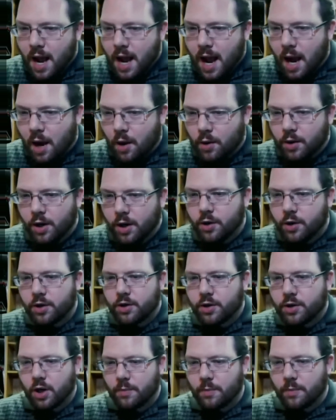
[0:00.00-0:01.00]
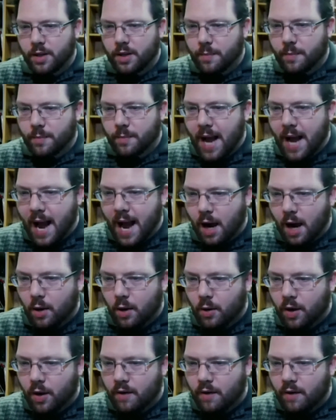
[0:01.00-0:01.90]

How do you determine the POW